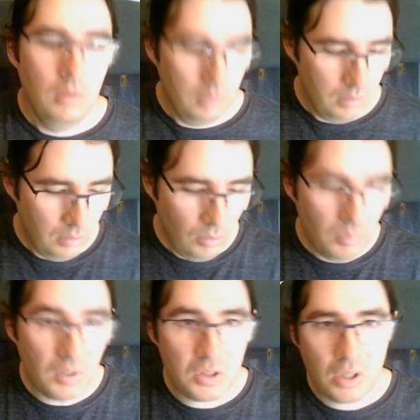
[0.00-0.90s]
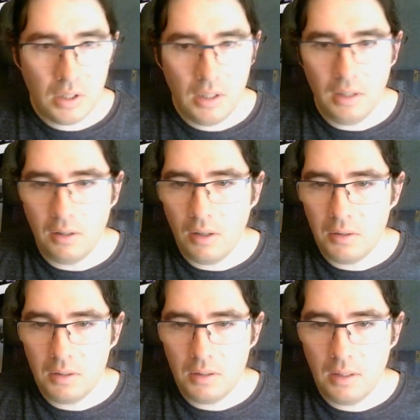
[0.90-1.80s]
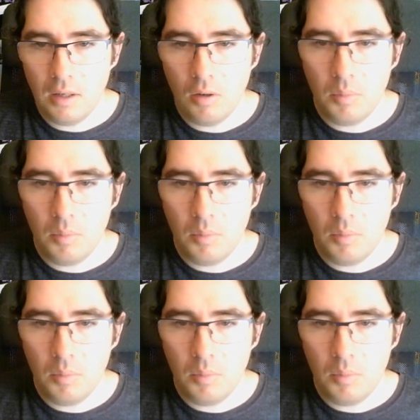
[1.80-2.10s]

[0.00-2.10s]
not much can get done in an hour,